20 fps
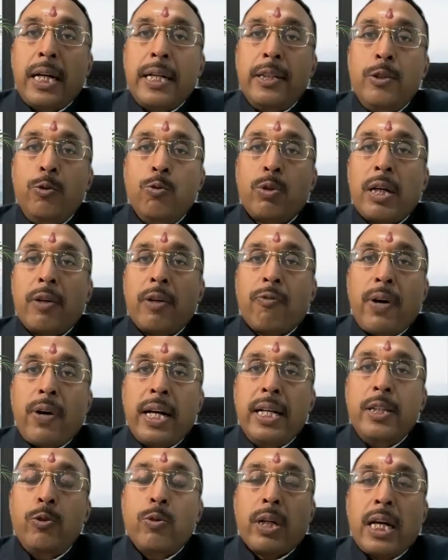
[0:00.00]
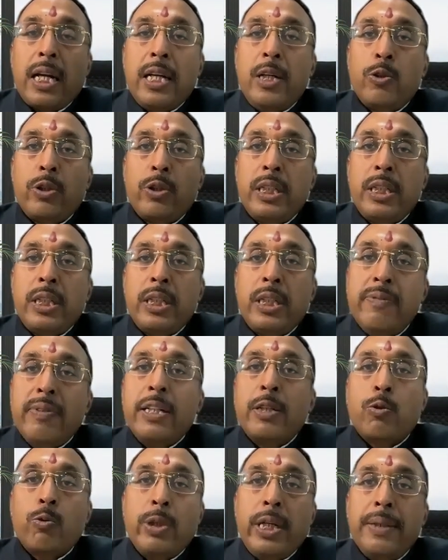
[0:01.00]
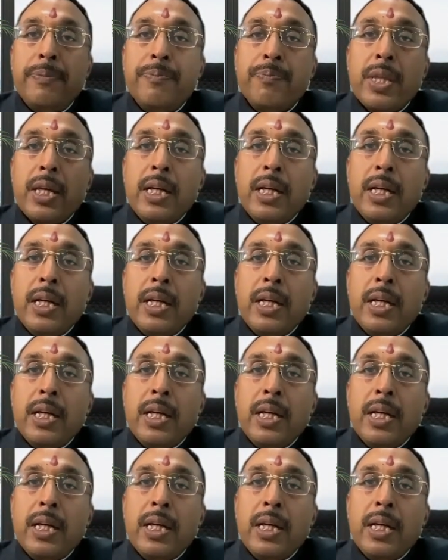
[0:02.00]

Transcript: and you can file your LUT even today